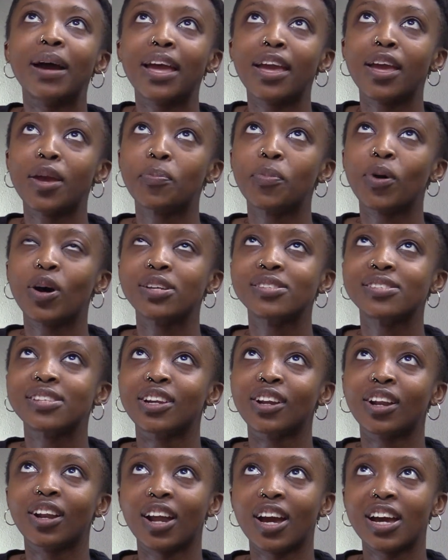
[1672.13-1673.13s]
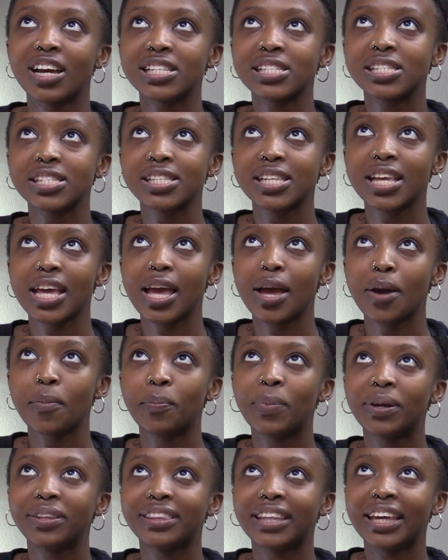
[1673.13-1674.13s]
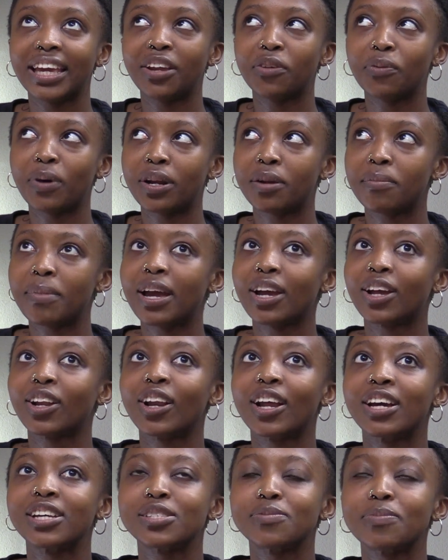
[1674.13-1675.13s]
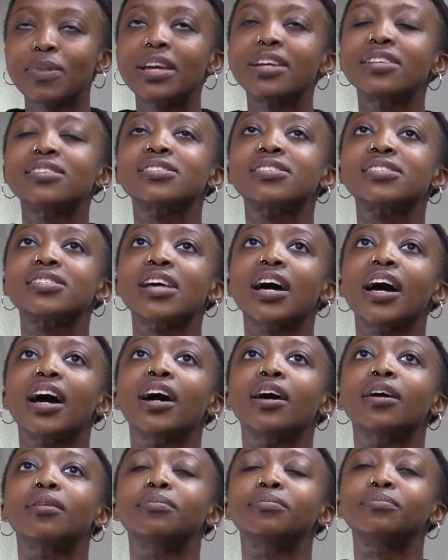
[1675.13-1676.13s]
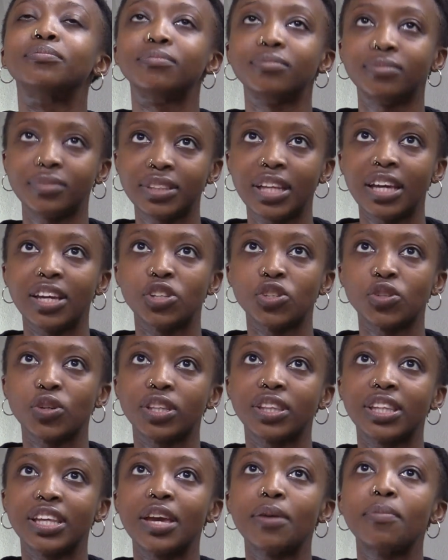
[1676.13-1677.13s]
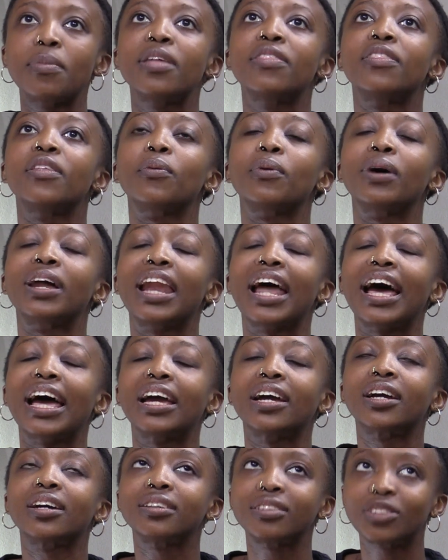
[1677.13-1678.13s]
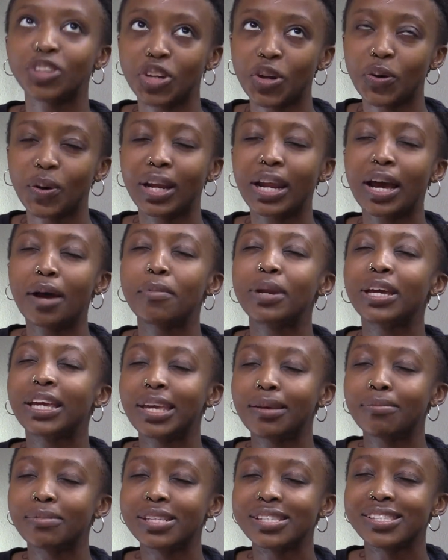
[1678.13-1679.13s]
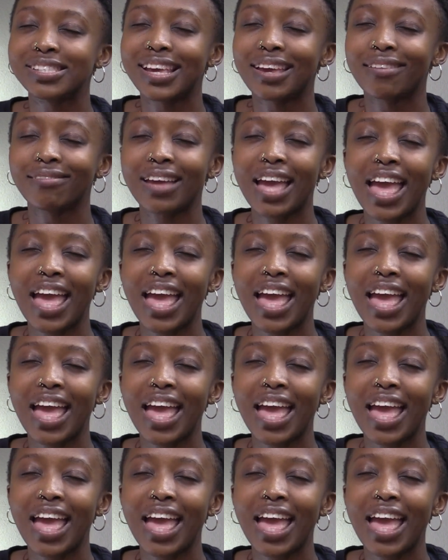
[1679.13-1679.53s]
AirPods in class, but then one of my classmates, they took them and they were like, you know what, I'm going to keep this safe.